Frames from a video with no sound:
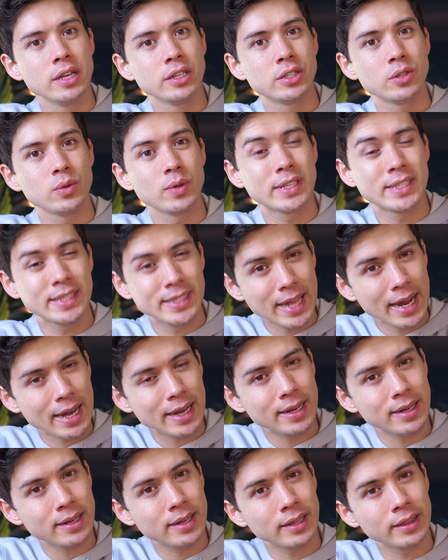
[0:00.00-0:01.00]
to
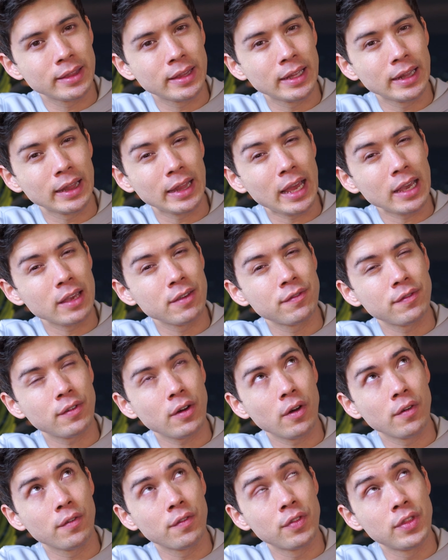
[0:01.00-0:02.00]
extend the life
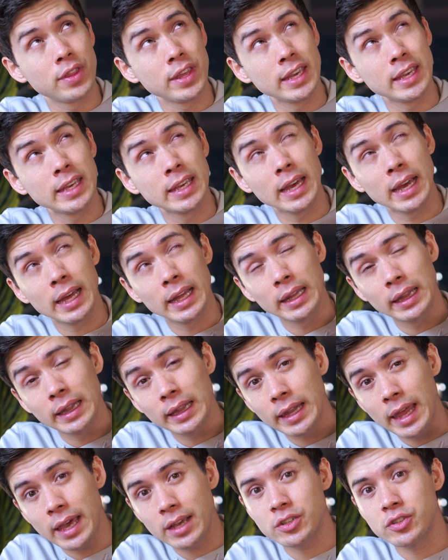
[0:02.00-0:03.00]
of the
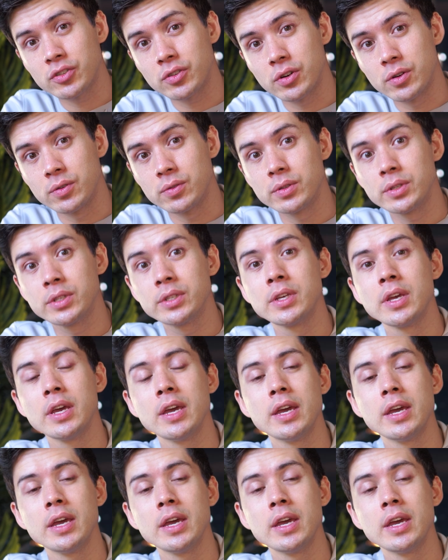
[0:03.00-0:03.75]
electrodes.